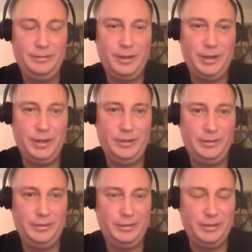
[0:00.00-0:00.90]

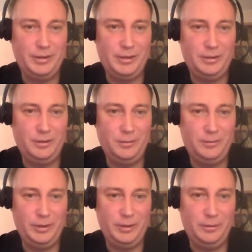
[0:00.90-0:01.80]
flying
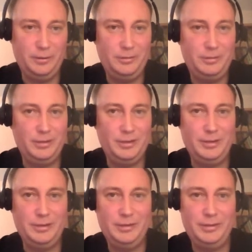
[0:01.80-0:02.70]
over your
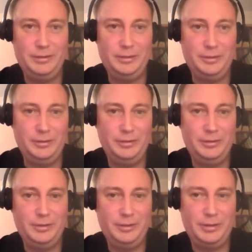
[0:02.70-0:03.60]
internal
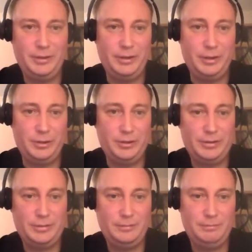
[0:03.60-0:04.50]

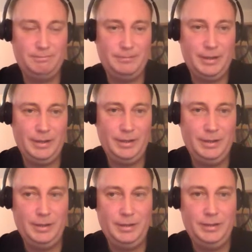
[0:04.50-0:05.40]
connections.
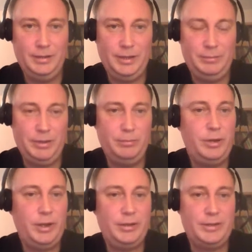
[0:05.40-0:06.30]
That may
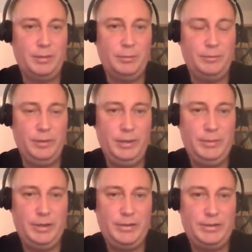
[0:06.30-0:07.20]
break some of
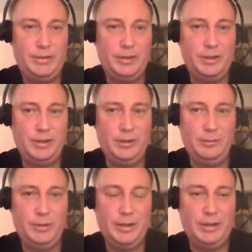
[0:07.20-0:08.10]
limits.
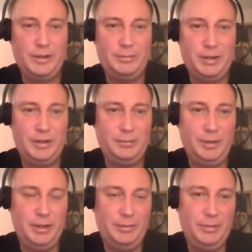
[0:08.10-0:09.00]
You may
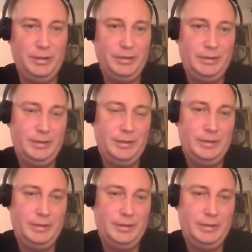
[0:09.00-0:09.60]
unexpectedly meet